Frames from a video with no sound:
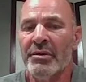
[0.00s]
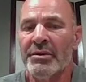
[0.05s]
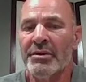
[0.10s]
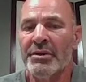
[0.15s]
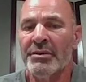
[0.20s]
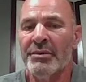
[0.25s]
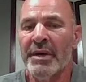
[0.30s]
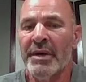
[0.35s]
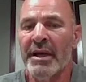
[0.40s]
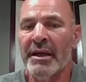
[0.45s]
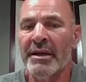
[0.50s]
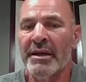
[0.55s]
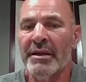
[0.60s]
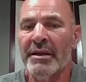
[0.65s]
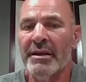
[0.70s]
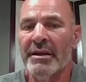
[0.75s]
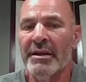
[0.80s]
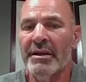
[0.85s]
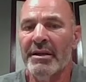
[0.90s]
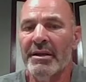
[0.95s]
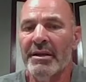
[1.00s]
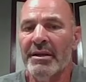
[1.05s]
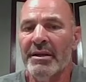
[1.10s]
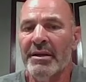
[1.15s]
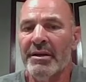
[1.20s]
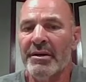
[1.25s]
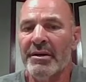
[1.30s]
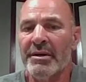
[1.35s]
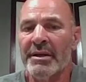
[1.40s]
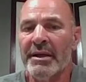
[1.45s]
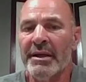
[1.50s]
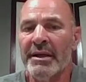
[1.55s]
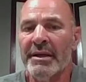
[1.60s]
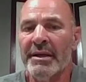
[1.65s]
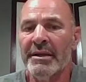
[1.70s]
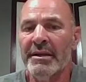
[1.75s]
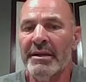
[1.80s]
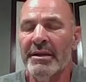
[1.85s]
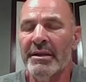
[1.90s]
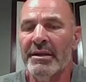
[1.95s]
you want.
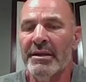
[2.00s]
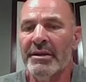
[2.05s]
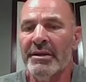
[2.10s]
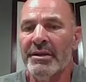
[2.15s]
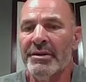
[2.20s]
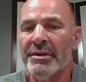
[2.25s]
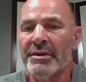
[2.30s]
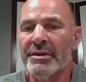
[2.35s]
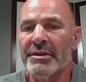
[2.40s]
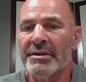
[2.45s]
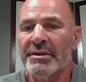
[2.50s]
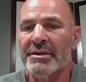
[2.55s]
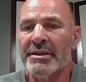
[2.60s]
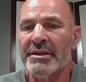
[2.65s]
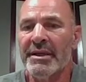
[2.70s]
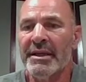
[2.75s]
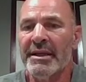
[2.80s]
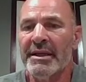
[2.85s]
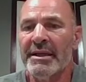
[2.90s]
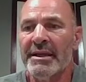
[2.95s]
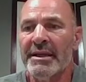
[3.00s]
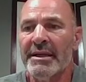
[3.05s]
Okay. You can say,